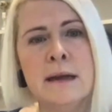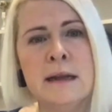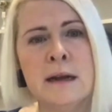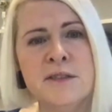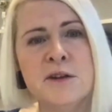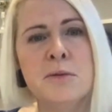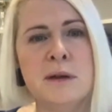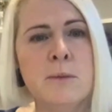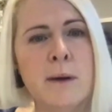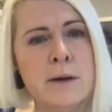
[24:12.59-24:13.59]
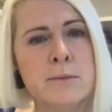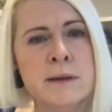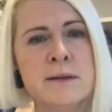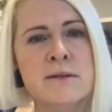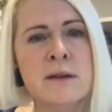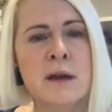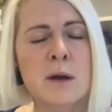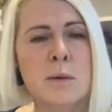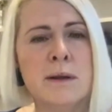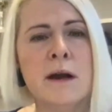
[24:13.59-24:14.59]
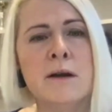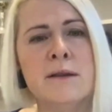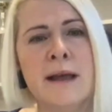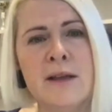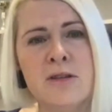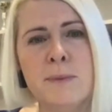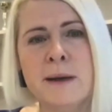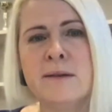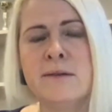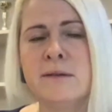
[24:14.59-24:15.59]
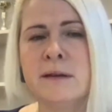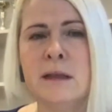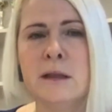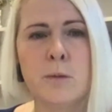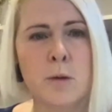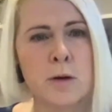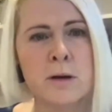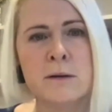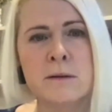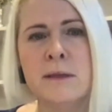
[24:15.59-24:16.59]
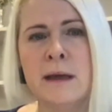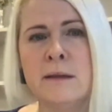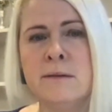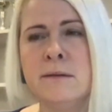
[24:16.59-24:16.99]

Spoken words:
in other environments what are the aspects that work, that